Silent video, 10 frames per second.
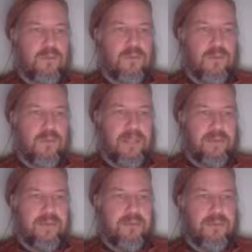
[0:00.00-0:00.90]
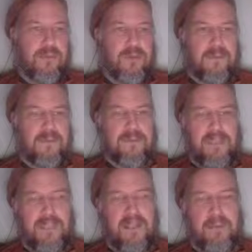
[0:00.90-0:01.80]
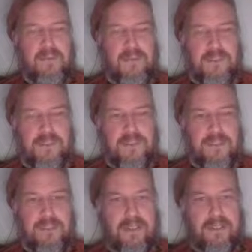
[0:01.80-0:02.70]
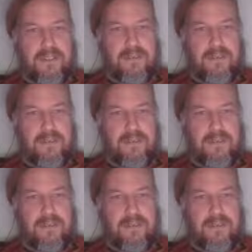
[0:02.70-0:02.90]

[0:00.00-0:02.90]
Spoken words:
Okay, so in opposition to the cognitive